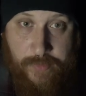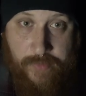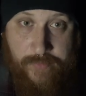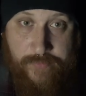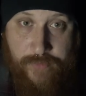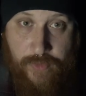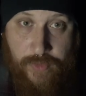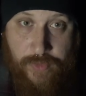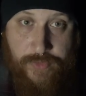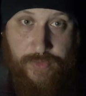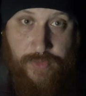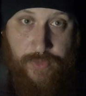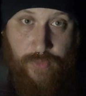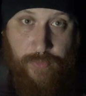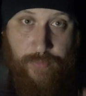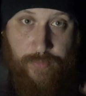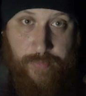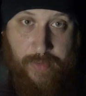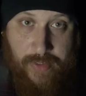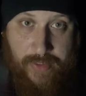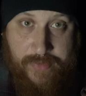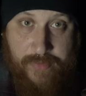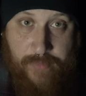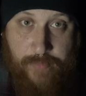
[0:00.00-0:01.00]
referred to
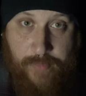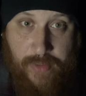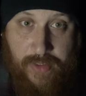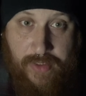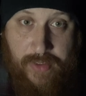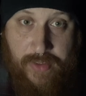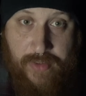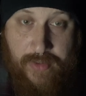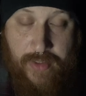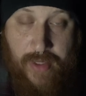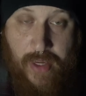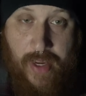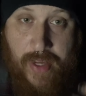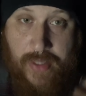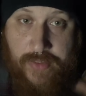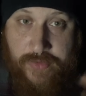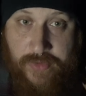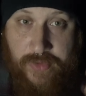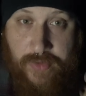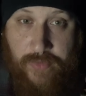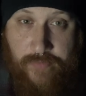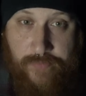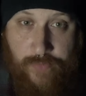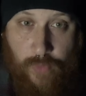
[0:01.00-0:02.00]
by the media
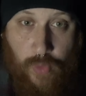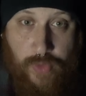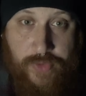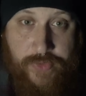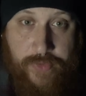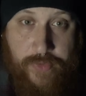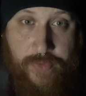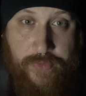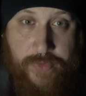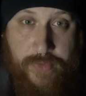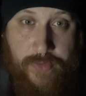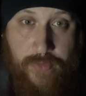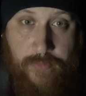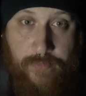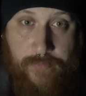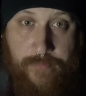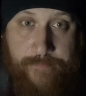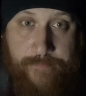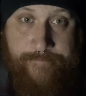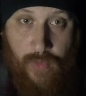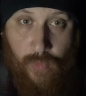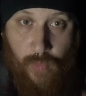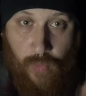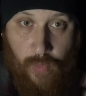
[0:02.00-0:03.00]
as enforcers.
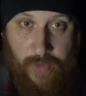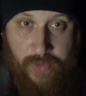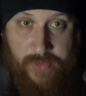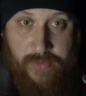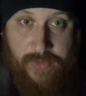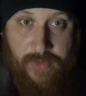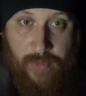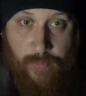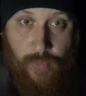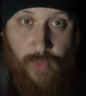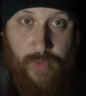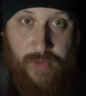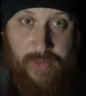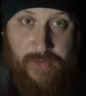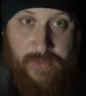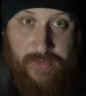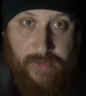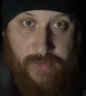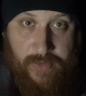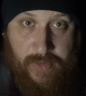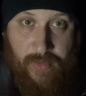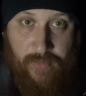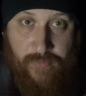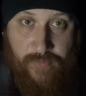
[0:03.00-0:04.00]
When someone is
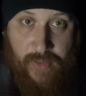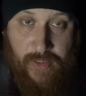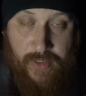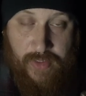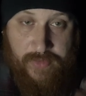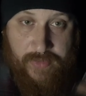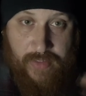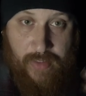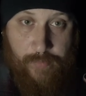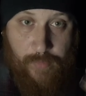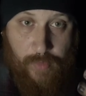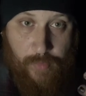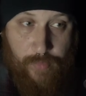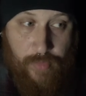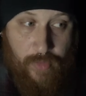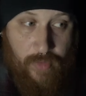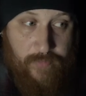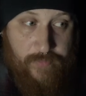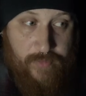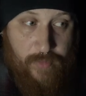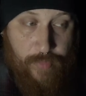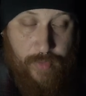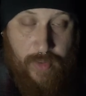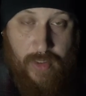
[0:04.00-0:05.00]
identified as a member
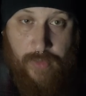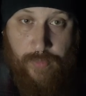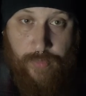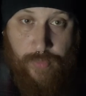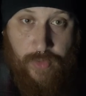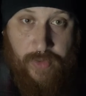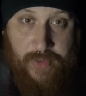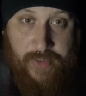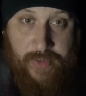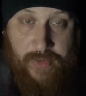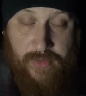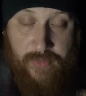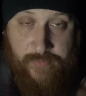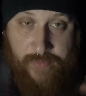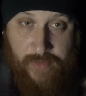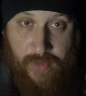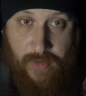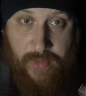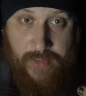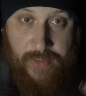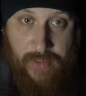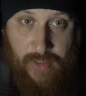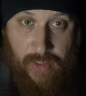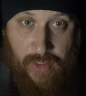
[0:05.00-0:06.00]
of the Proud Boy, it is
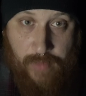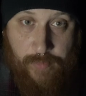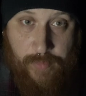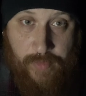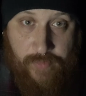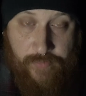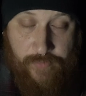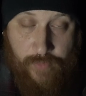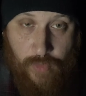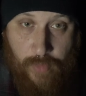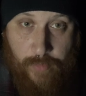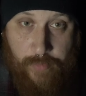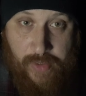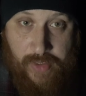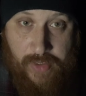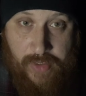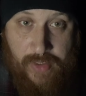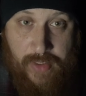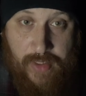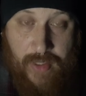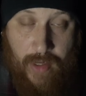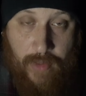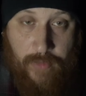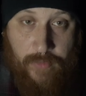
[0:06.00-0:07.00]
very common for
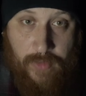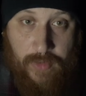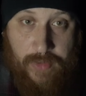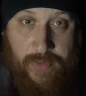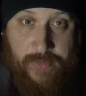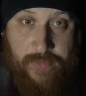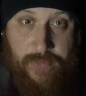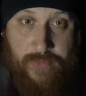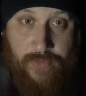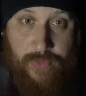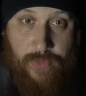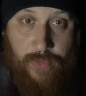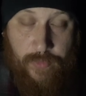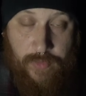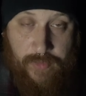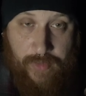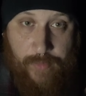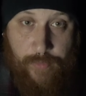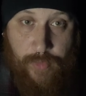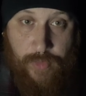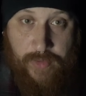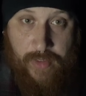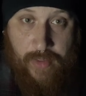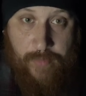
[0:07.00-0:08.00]
media outlets to
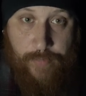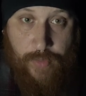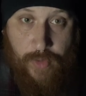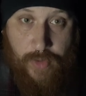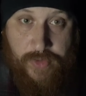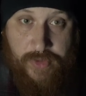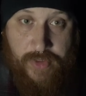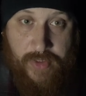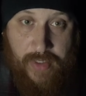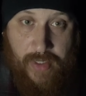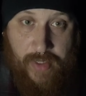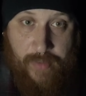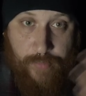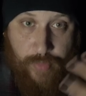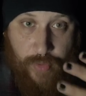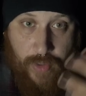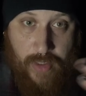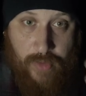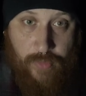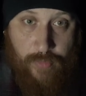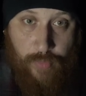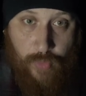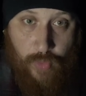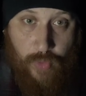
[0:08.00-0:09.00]
label that person a
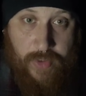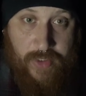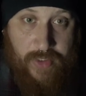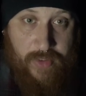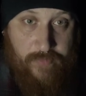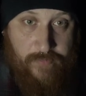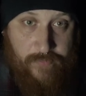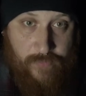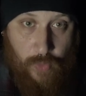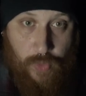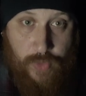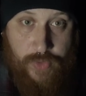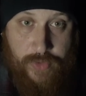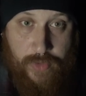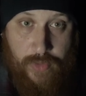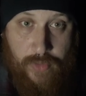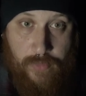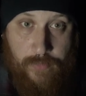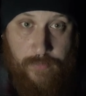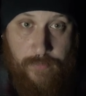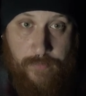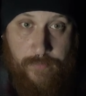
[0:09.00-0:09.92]
Proud Boy enforcer.